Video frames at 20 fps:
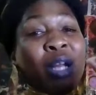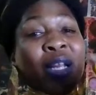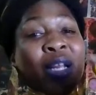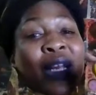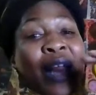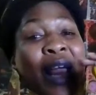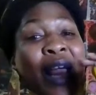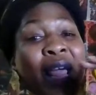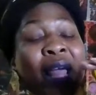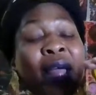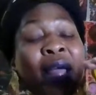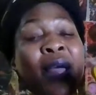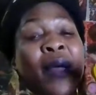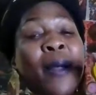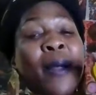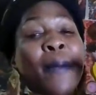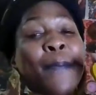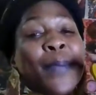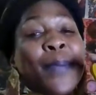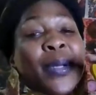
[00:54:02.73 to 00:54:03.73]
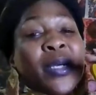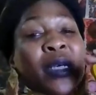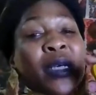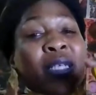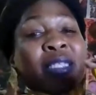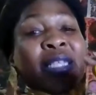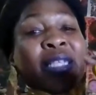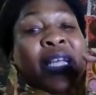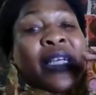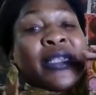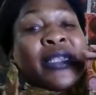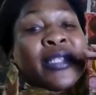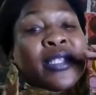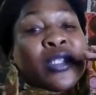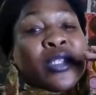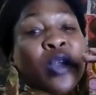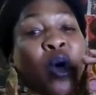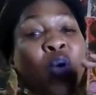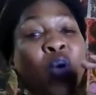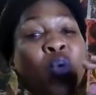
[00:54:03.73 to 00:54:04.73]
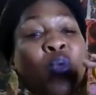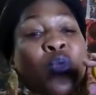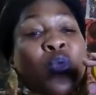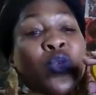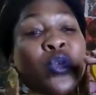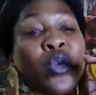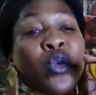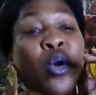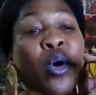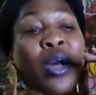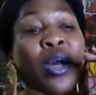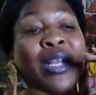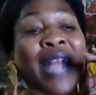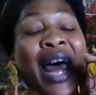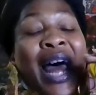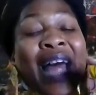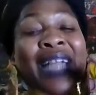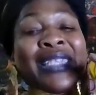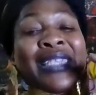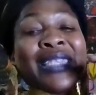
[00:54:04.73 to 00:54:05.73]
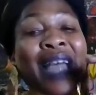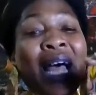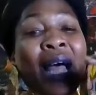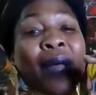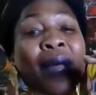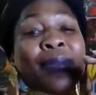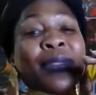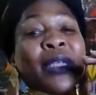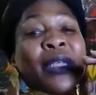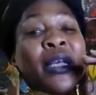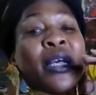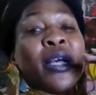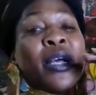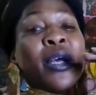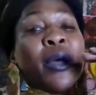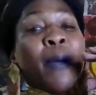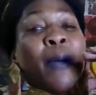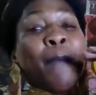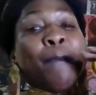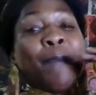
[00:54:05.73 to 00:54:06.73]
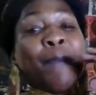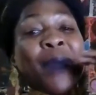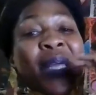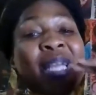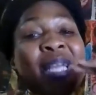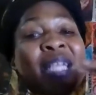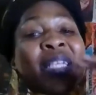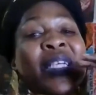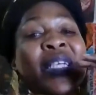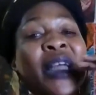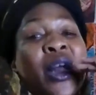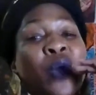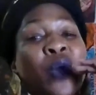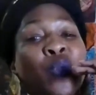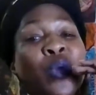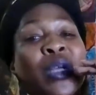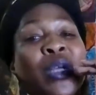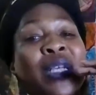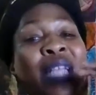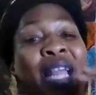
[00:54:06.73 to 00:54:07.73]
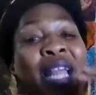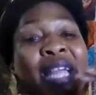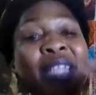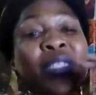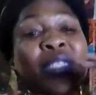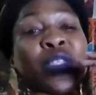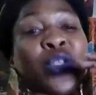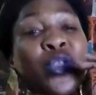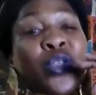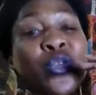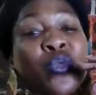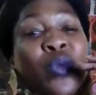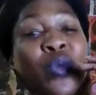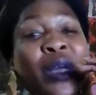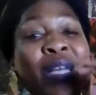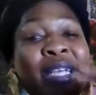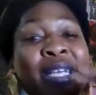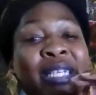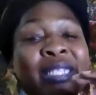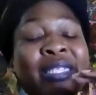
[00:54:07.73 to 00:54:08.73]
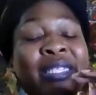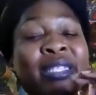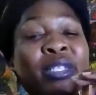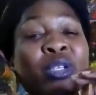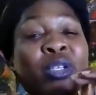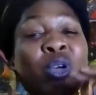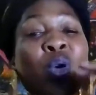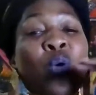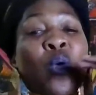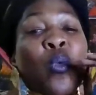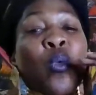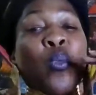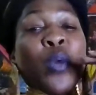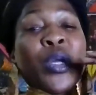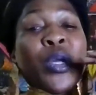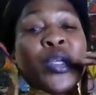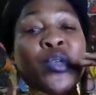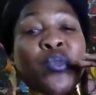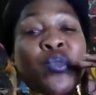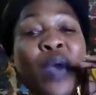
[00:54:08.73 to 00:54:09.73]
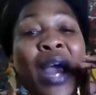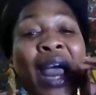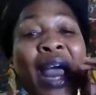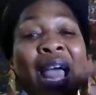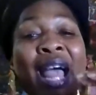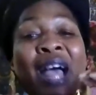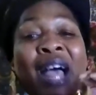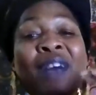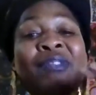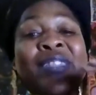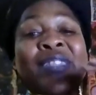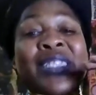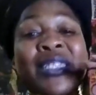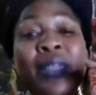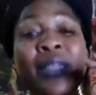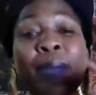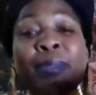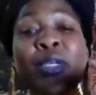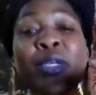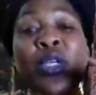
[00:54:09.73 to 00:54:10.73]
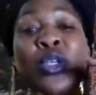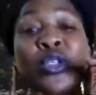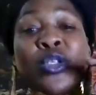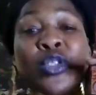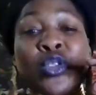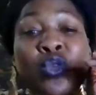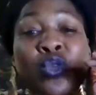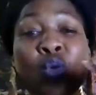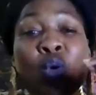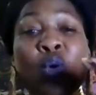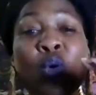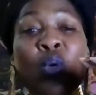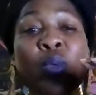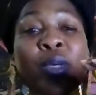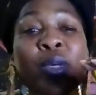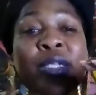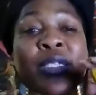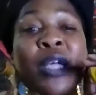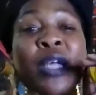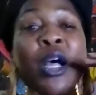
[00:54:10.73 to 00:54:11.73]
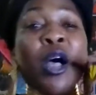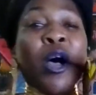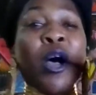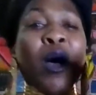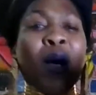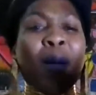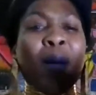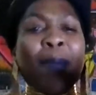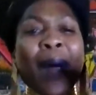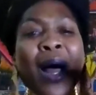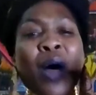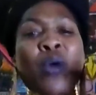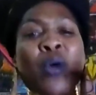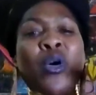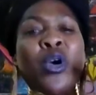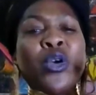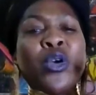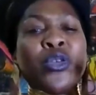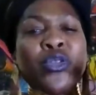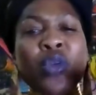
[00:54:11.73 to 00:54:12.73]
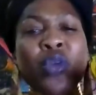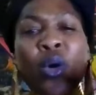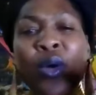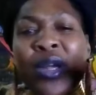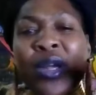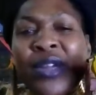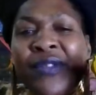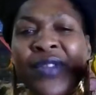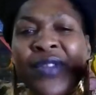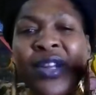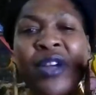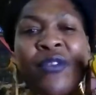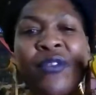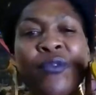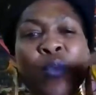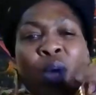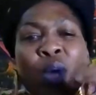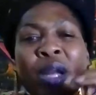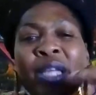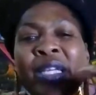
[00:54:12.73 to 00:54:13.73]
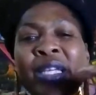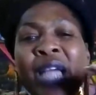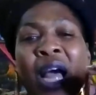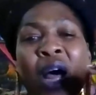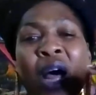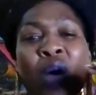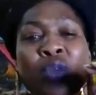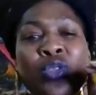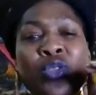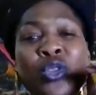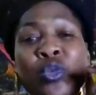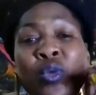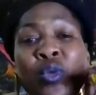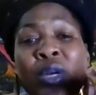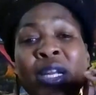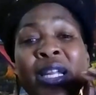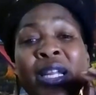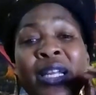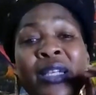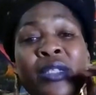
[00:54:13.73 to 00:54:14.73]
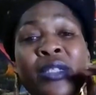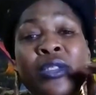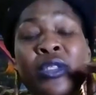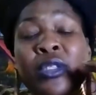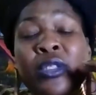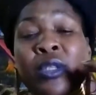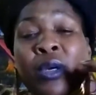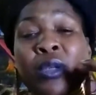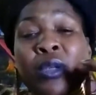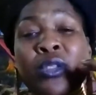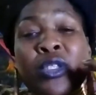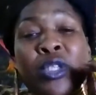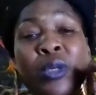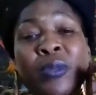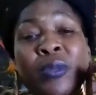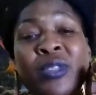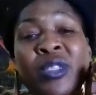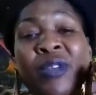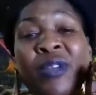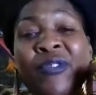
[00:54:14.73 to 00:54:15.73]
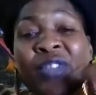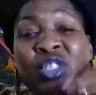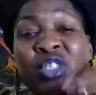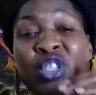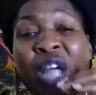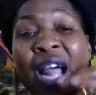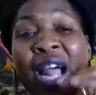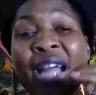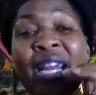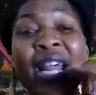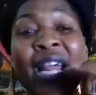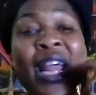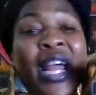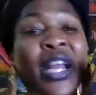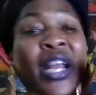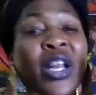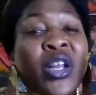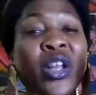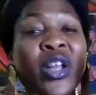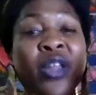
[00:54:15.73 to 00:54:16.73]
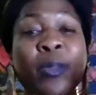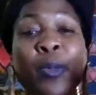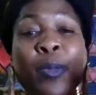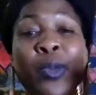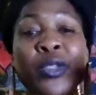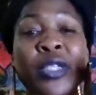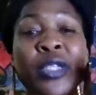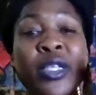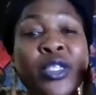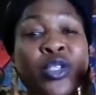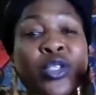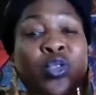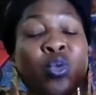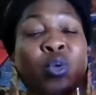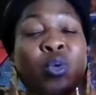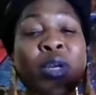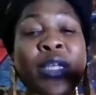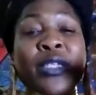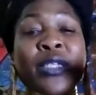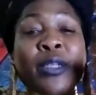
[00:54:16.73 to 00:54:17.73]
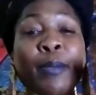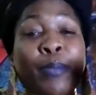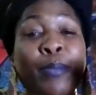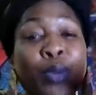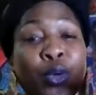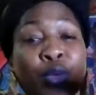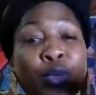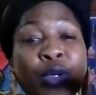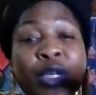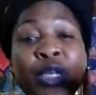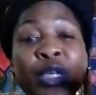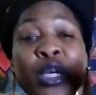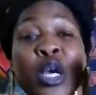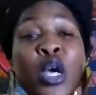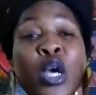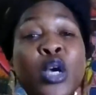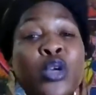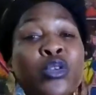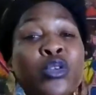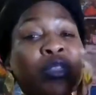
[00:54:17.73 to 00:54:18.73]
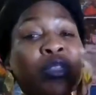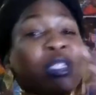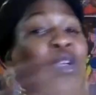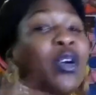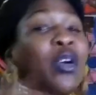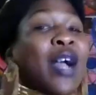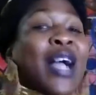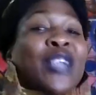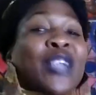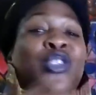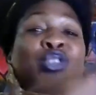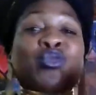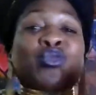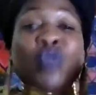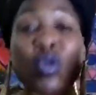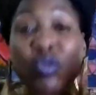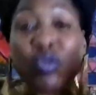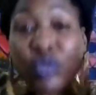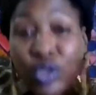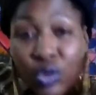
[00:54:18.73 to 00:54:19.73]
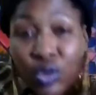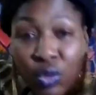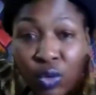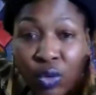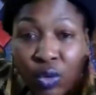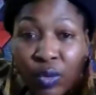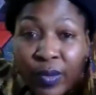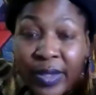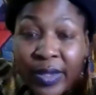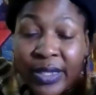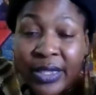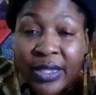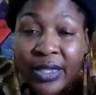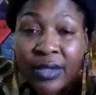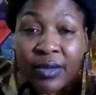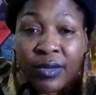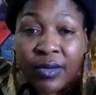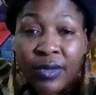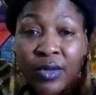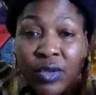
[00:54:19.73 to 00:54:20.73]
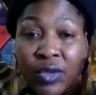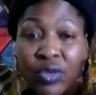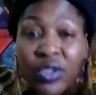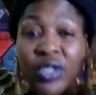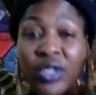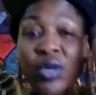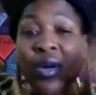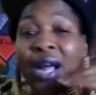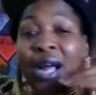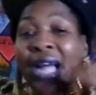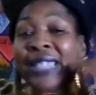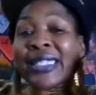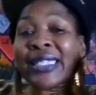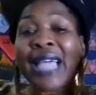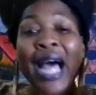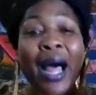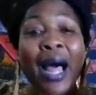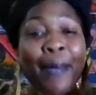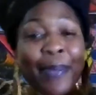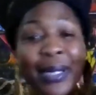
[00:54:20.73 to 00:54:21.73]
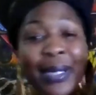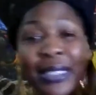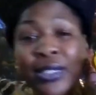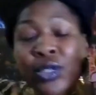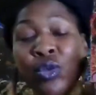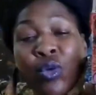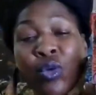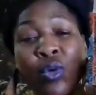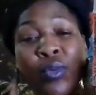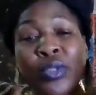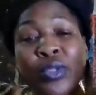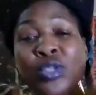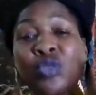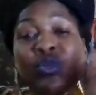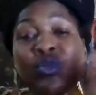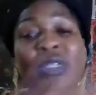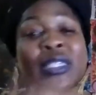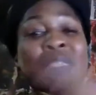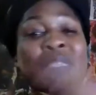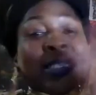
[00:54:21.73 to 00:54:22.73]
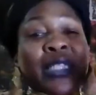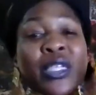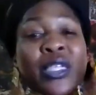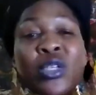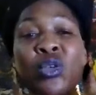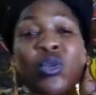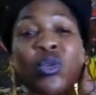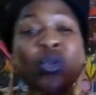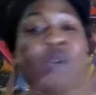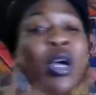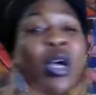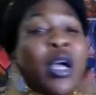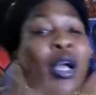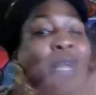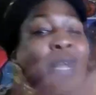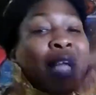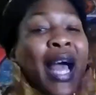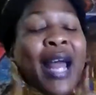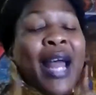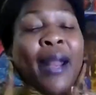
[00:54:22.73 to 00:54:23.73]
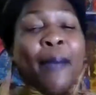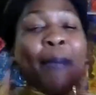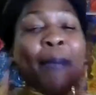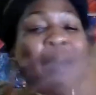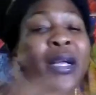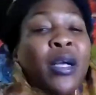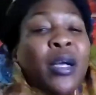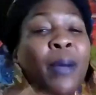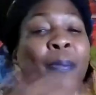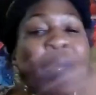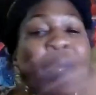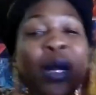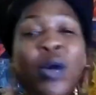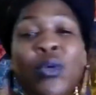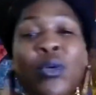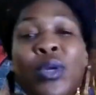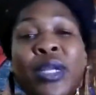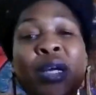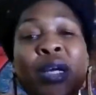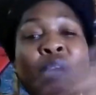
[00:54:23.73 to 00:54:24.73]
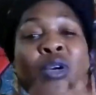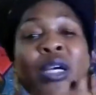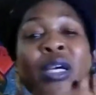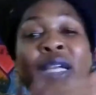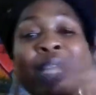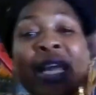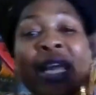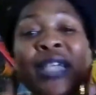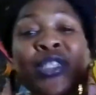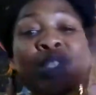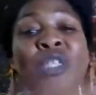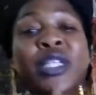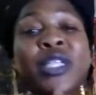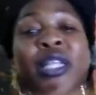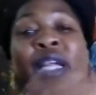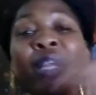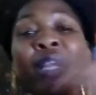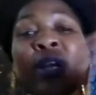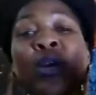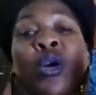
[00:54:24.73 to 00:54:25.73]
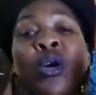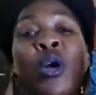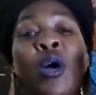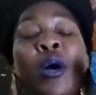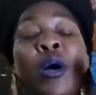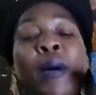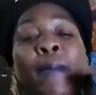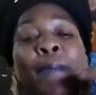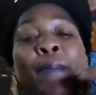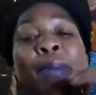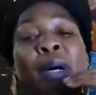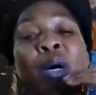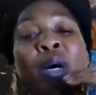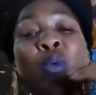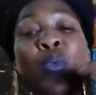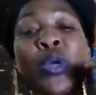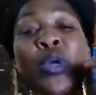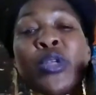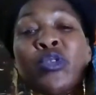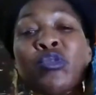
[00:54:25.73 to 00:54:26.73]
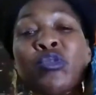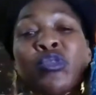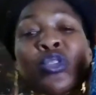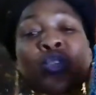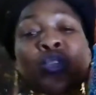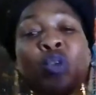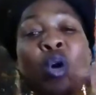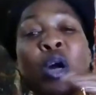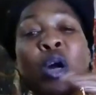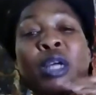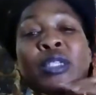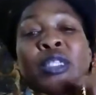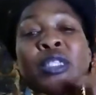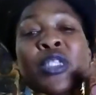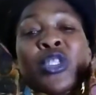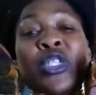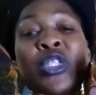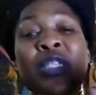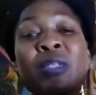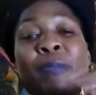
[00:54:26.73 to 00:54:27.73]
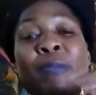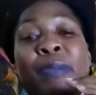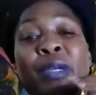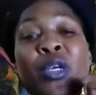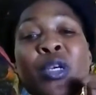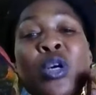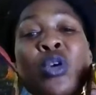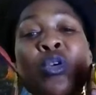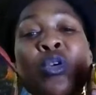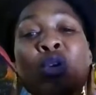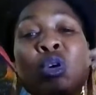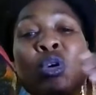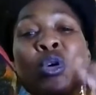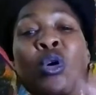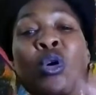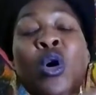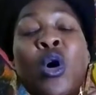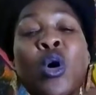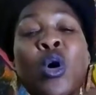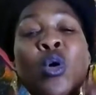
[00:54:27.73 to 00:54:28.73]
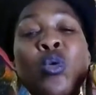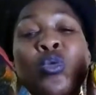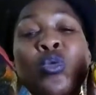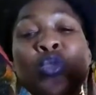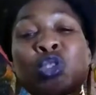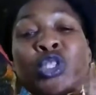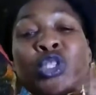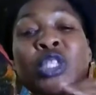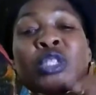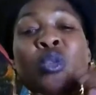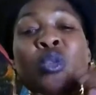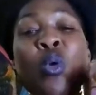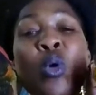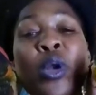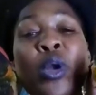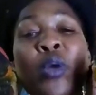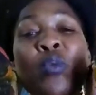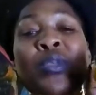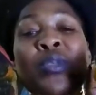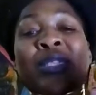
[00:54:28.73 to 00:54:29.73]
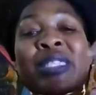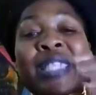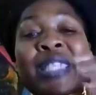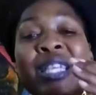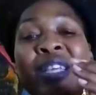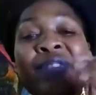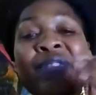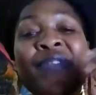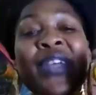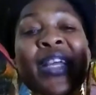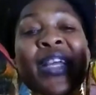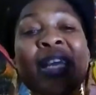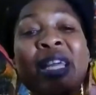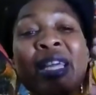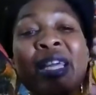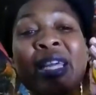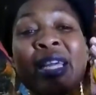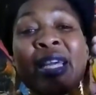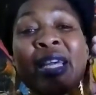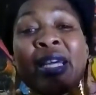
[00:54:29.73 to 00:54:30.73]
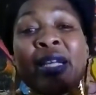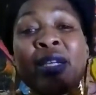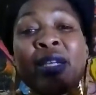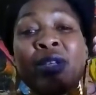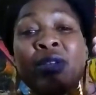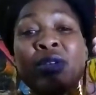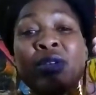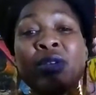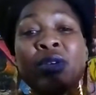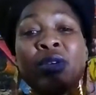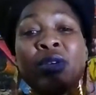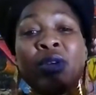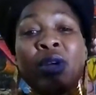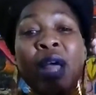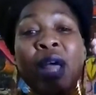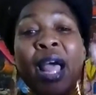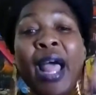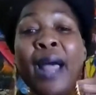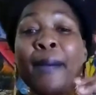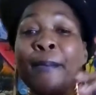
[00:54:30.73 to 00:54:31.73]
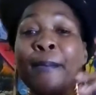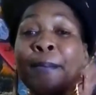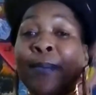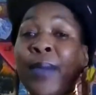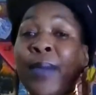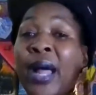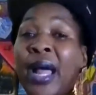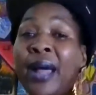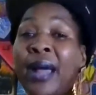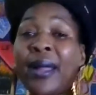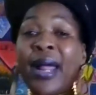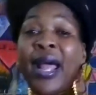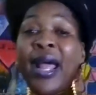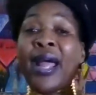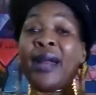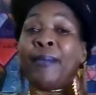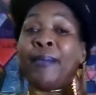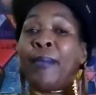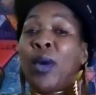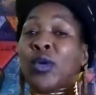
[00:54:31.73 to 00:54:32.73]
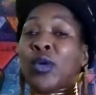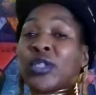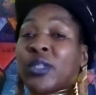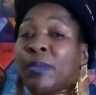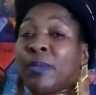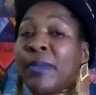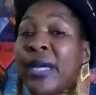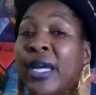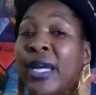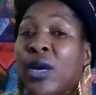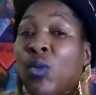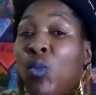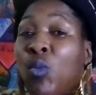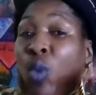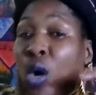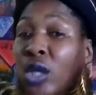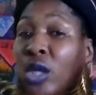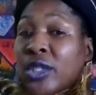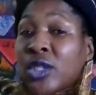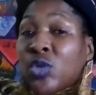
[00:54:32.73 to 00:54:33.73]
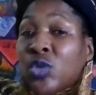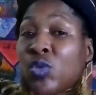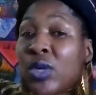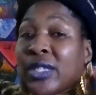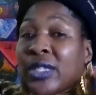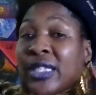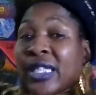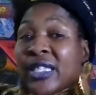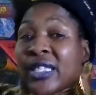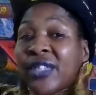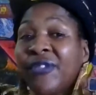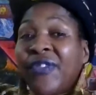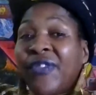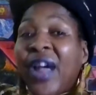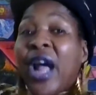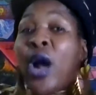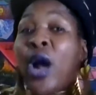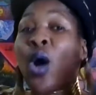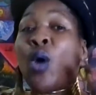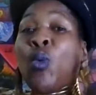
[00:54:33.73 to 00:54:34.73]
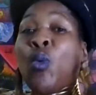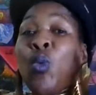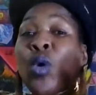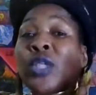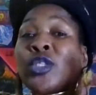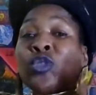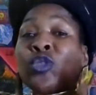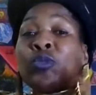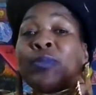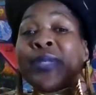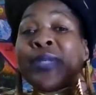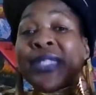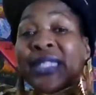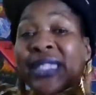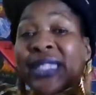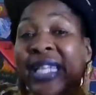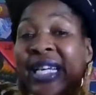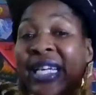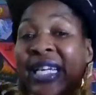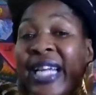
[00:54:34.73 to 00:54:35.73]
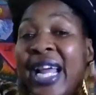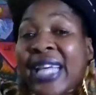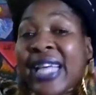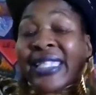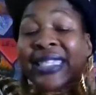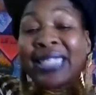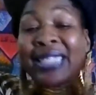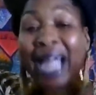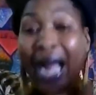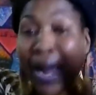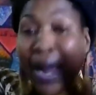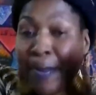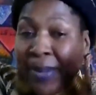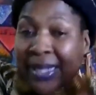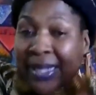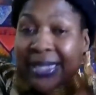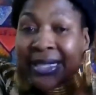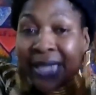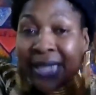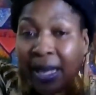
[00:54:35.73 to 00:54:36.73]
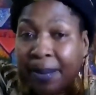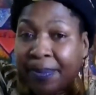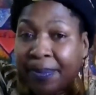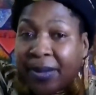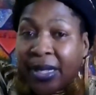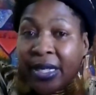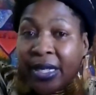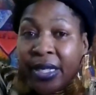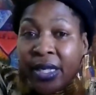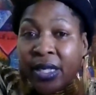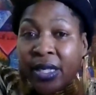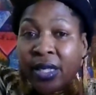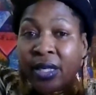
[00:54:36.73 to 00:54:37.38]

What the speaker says: of that, because it's so, a lot of times men can relate to you easier when you have similar stories about, even if one of y'all doing it to vagina and another person is doing it to booty, you still got stroke stories. You still got topping stories. You can still kind of make a parallel connection there. But when you start to just be a girl who's just on the receiving end, and most men want to identify or want to be seen as topping something,